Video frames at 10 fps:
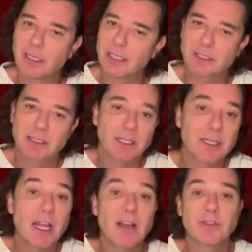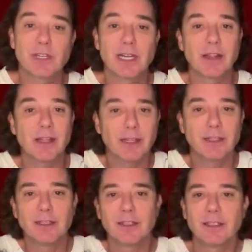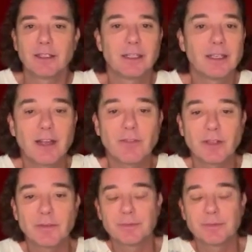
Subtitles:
I just loved it out there. Loved it.